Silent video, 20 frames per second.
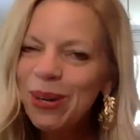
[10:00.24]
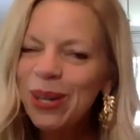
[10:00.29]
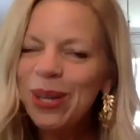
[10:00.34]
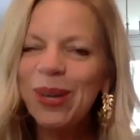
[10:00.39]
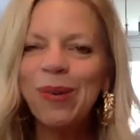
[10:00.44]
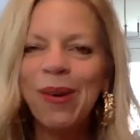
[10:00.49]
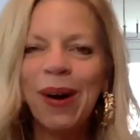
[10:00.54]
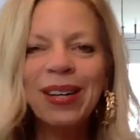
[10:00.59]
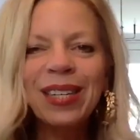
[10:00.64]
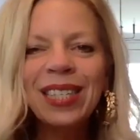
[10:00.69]

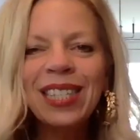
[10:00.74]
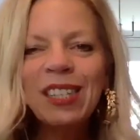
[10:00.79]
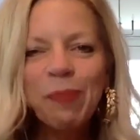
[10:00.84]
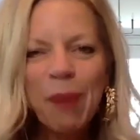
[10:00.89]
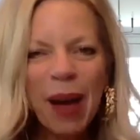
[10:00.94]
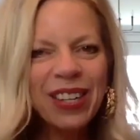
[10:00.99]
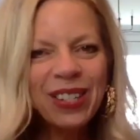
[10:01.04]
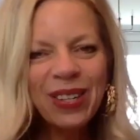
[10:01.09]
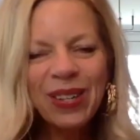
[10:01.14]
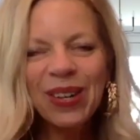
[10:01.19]
you are
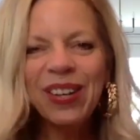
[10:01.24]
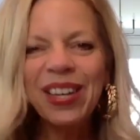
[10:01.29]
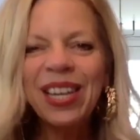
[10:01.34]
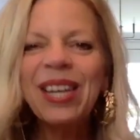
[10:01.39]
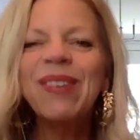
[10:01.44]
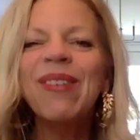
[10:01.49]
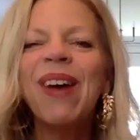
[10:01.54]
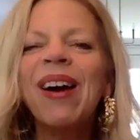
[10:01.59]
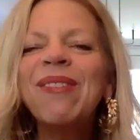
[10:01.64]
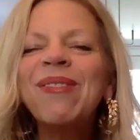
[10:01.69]
special,
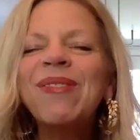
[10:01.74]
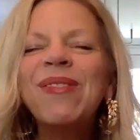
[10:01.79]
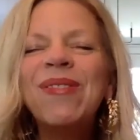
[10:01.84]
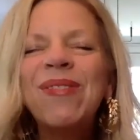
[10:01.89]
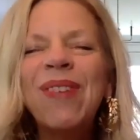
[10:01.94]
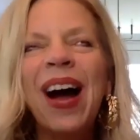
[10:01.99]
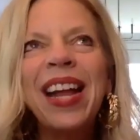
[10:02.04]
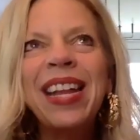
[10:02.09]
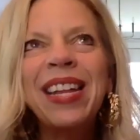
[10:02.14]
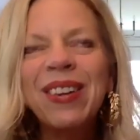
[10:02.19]
you are
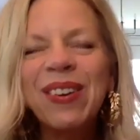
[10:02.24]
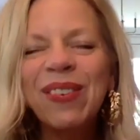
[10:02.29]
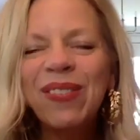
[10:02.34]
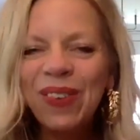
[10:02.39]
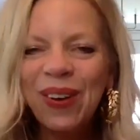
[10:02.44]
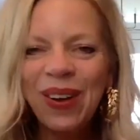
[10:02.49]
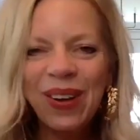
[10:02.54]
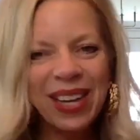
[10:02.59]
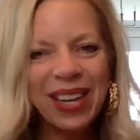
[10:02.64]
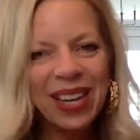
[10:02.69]

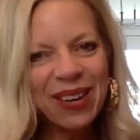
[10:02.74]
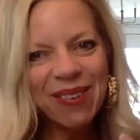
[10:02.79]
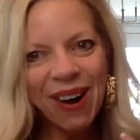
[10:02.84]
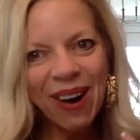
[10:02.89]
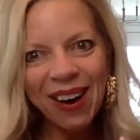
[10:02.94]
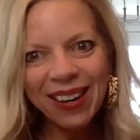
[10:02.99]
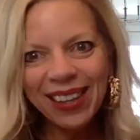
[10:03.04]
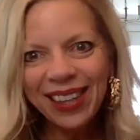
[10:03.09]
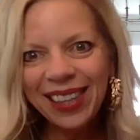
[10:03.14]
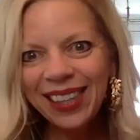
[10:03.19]
wonderful, you
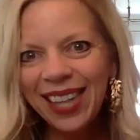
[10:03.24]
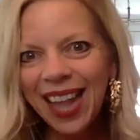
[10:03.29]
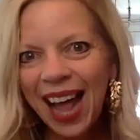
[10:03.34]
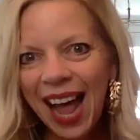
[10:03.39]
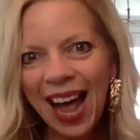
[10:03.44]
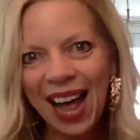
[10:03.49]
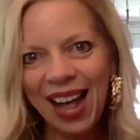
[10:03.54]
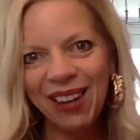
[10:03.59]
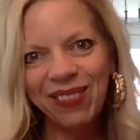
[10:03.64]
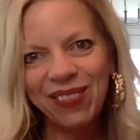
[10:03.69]
are
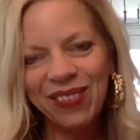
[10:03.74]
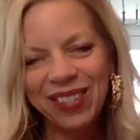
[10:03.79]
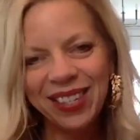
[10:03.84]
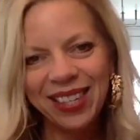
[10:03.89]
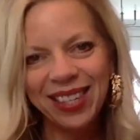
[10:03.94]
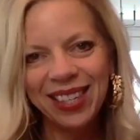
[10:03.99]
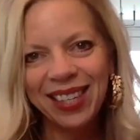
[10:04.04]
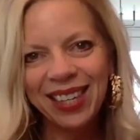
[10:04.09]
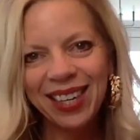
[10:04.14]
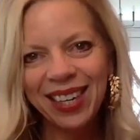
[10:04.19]
loved,
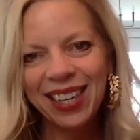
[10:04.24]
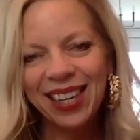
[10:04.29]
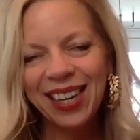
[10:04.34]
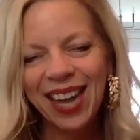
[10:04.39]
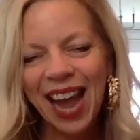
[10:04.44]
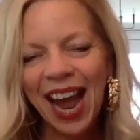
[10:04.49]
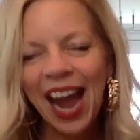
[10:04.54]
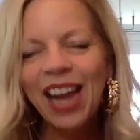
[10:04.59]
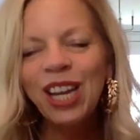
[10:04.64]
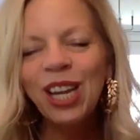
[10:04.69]

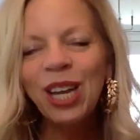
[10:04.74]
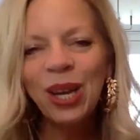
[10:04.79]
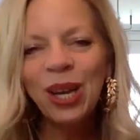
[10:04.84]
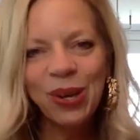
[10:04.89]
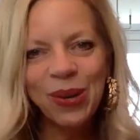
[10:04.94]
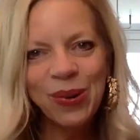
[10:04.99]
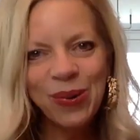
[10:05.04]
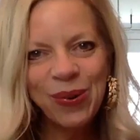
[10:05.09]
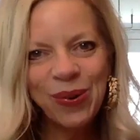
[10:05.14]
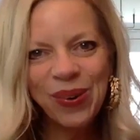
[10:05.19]
and
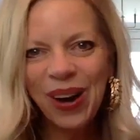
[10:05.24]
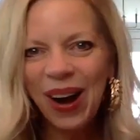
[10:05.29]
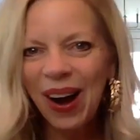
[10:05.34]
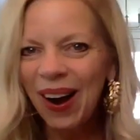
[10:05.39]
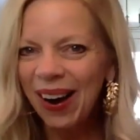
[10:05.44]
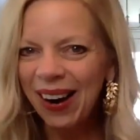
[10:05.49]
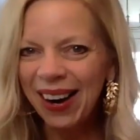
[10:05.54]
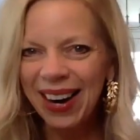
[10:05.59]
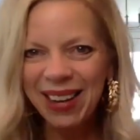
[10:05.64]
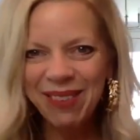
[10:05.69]
you
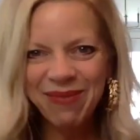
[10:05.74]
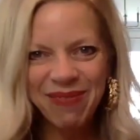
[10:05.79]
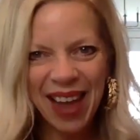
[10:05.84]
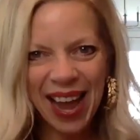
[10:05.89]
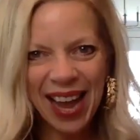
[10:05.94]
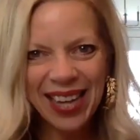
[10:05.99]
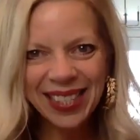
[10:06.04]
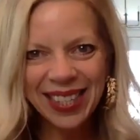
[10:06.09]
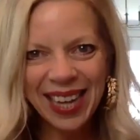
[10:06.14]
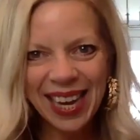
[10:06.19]
are
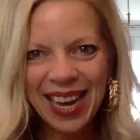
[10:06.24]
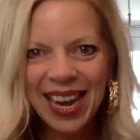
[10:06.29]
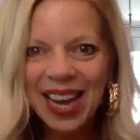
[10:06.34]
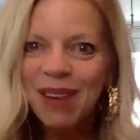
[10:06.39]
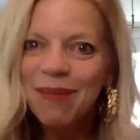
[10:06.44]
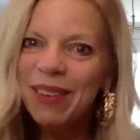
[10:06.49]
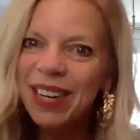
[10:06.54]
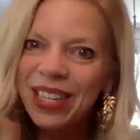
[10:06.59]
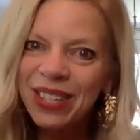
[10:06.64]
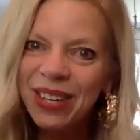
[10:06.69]
amazing.
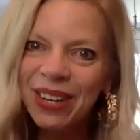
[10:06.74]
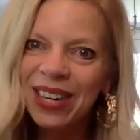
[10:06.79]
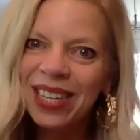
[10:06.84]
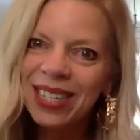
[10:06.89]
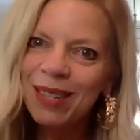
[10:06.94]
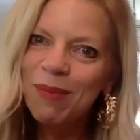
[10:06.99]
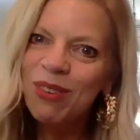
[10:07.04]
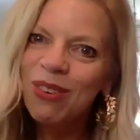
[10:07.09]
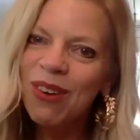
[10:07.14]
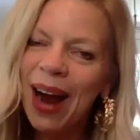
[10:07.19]
Be sure and
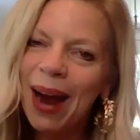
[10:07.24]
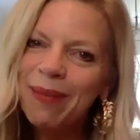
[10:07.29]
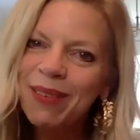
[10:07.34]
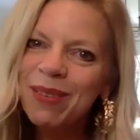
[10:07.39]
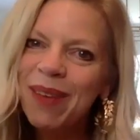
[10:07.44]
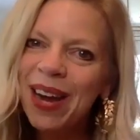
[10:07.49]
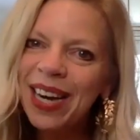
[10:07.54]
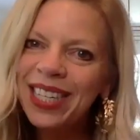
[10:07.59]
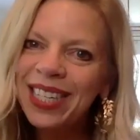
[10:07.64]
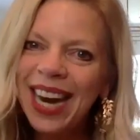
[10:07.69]
subscribe to
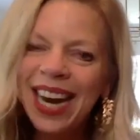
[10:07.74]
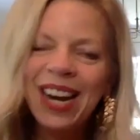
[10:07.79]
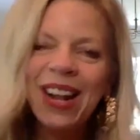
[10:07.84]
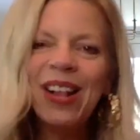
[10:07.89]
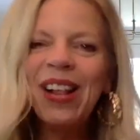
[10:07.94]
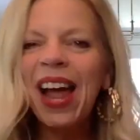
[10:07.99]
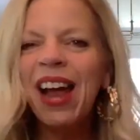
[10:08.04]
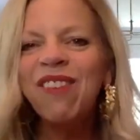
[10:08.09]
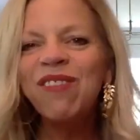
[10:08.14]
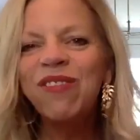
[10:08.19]
my channel
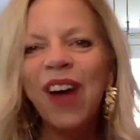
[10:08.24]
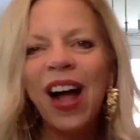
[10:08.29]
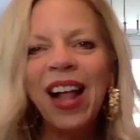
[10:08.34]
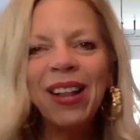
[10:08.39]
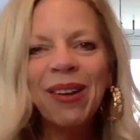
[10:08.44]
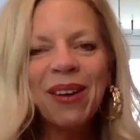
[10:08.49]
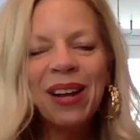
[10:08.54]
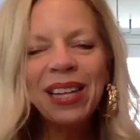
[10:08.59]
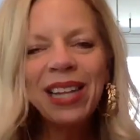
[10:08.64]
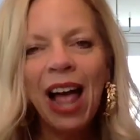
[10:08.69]
and
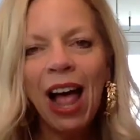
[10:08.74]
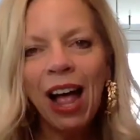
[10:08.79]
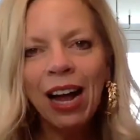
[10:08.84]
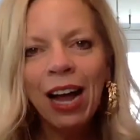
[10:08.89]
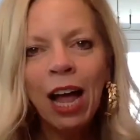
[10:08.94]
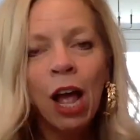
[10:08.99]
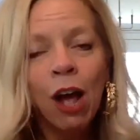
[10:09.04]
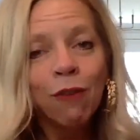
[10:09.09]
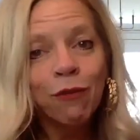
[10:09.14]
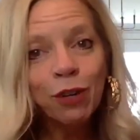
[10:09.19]
follow
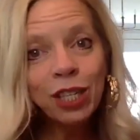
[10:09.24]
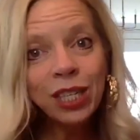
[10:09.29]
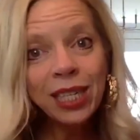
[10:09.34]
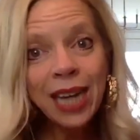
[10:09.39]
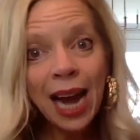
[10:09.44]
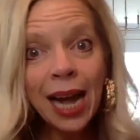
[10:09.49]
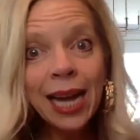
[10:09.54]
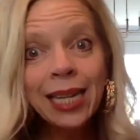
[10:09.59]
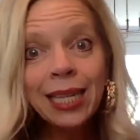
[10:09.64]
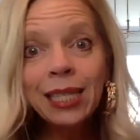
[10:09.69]
along for
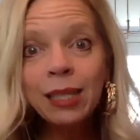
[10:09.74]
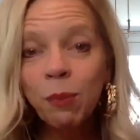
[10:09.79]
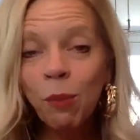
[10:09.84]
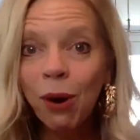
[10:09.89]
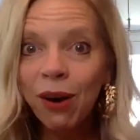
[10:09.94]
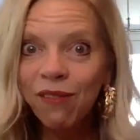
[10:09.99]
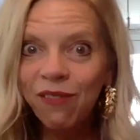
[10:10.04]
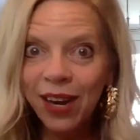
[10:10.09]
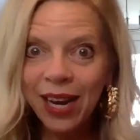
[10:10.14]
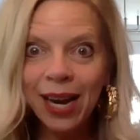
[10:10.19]
tons
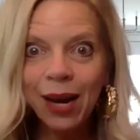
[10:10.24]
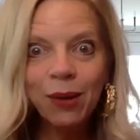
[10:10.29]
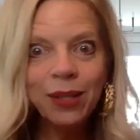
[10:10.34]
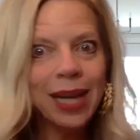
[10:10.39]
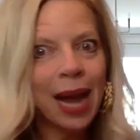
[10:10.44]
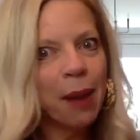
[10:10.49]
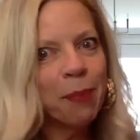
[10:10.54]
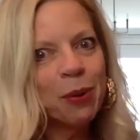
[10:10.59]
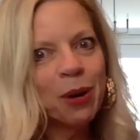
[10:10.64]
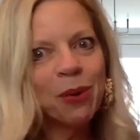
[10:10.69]
more videos.
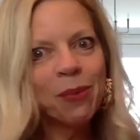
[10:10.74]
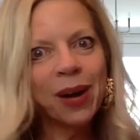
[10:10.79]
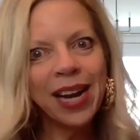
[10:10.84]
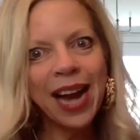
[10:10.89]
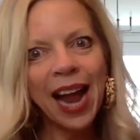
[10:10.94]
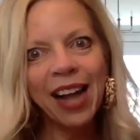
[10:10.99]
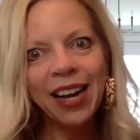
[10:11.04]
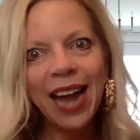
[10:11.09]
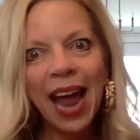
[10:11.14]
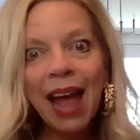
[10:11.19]
I put one
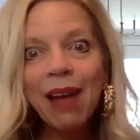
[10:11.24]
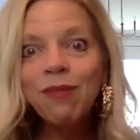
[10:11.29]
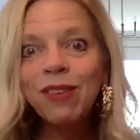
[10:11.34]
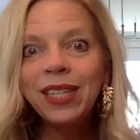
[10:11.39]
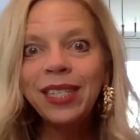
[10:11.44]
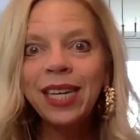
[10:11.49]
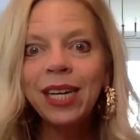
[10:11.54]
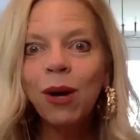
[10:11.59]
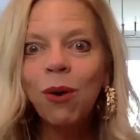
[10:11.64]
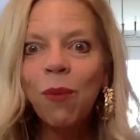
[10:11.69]
out every
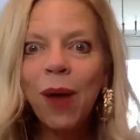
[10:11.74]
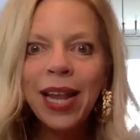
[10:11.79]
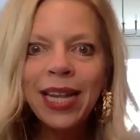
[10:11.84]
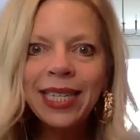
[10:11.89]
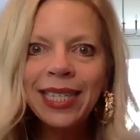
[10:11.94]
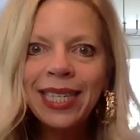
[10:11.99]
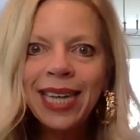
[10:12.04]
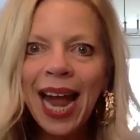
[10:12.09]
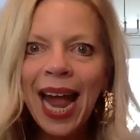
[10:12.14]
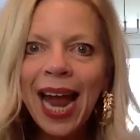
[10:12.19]
single
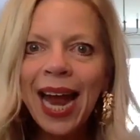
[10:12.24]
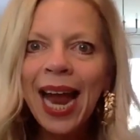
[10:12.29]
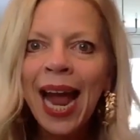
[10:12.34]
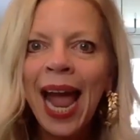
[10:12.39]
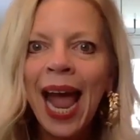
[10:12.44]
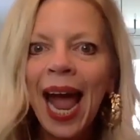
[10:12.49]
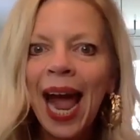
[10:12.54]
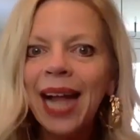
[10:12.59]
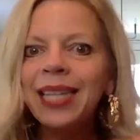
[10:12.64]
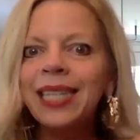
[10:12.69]
Wednesday
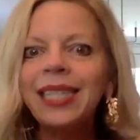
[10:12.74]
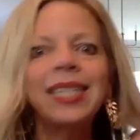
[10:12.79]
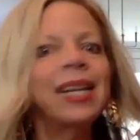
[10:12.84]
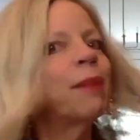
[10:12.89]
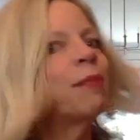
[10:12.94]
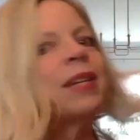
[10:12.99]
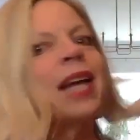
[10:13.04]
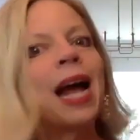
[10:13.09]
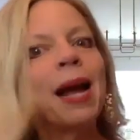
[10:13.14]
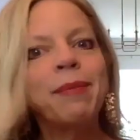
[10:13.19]
and
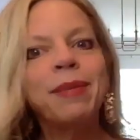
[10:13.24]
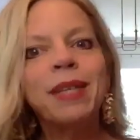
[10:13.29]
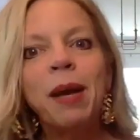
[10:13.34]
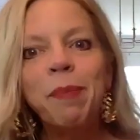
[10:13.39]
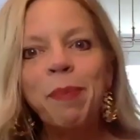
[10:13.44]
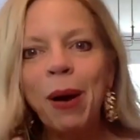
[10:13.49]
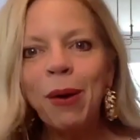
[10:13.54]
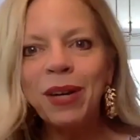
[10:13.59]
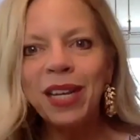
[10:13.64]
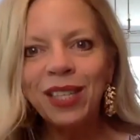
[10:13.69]
sometimes a
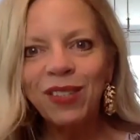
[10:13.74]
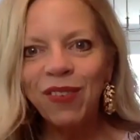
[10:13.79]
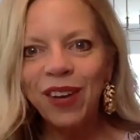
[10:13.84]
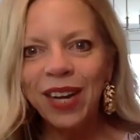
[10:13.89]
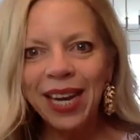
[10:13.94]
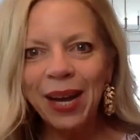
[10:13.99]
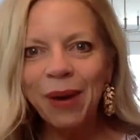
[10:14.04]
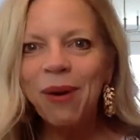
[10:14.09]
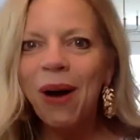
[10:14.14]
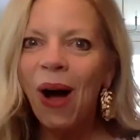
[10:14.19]
bonus
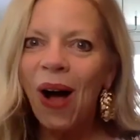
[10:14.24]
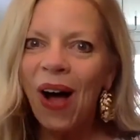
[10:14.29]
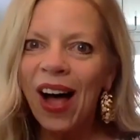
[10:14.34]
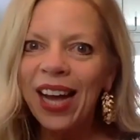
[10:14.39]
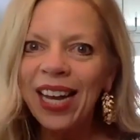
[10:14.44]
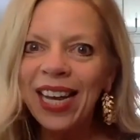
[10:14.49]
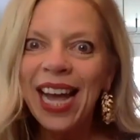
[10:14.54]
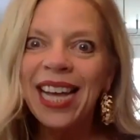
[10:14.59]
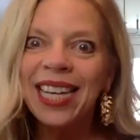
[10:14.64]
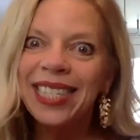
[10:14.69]
video
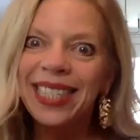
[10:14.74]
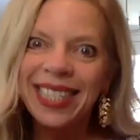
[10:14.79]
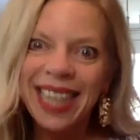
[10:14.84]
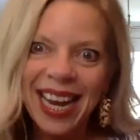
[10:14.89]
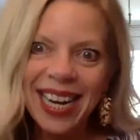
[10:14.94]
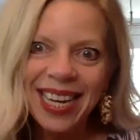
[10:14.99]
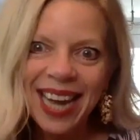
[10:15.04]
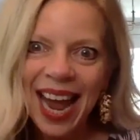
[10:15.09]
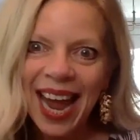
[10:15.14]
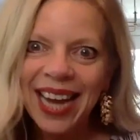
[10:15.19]
on
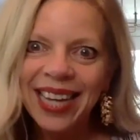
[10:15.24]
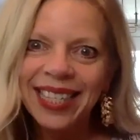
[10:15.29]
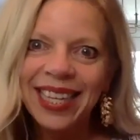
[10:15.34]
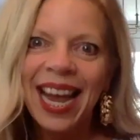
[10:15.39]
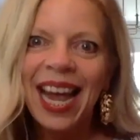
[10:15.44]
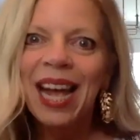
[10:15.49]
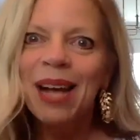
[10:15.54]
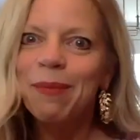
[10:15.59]
Sundays.